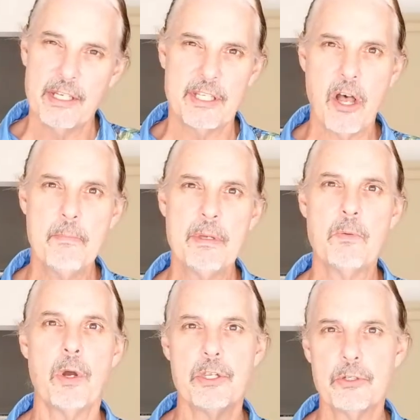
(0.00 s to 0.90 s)
tell me
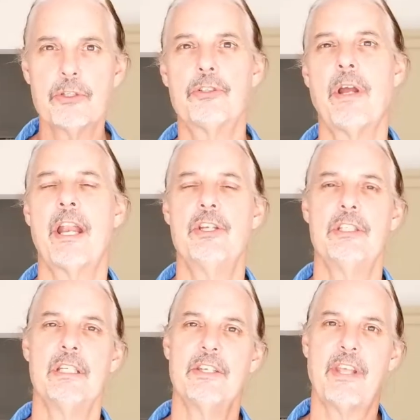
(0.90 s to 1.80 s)
what your
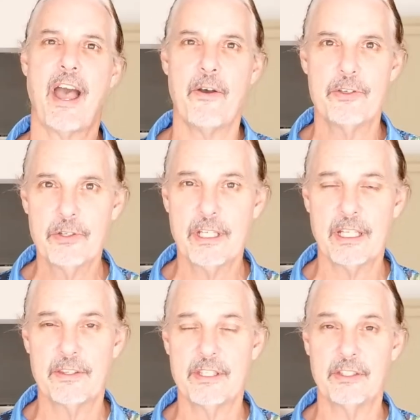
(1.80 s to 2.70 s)
strategy is, how you're
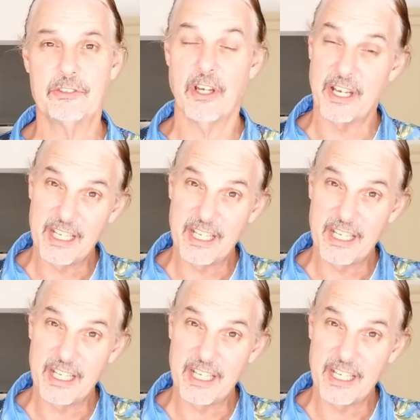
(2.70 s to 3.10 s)
getting things done,